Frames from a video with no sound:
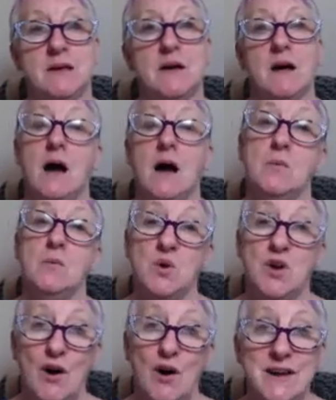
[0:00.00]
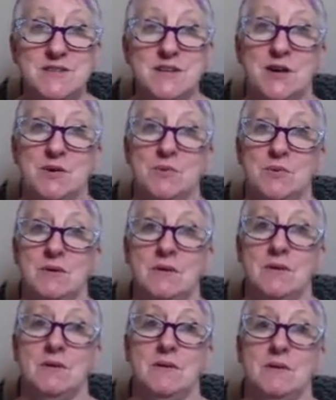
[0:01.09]
I will guide you.
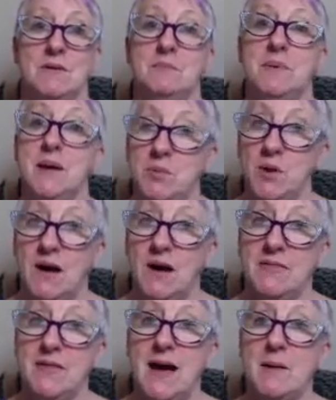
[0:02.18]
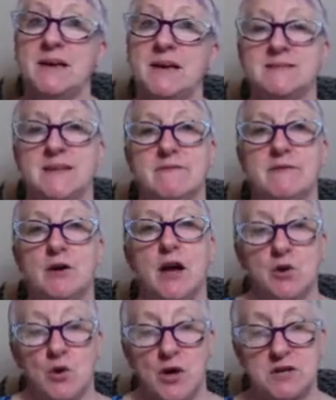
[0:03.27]
People like that because they feel like
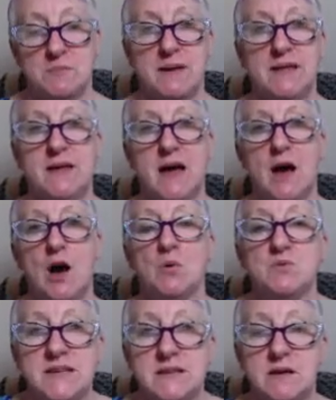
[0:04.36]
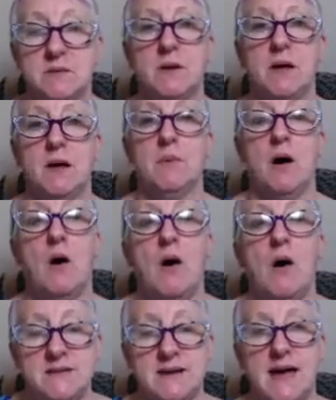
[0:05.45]
you're going to be there holding them
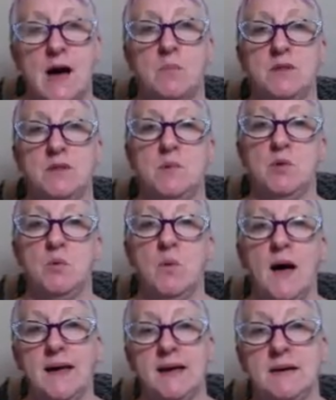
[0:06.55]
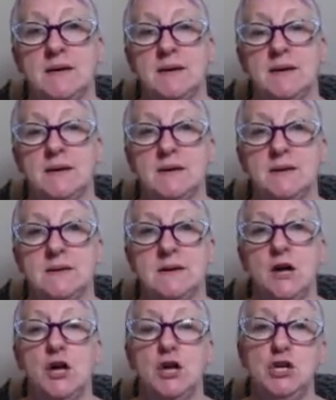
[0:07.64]
behind and helping them on the way.
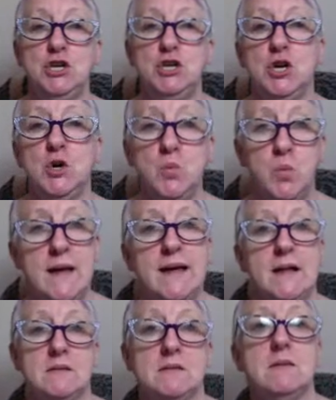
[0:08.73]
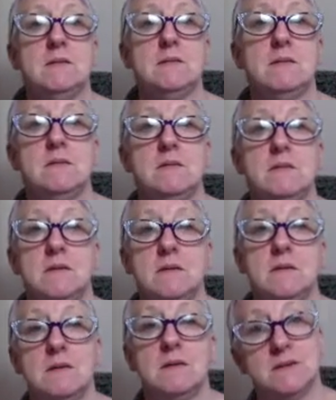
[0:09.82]
You will,
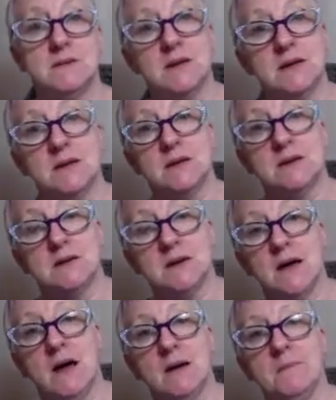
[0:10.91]
depending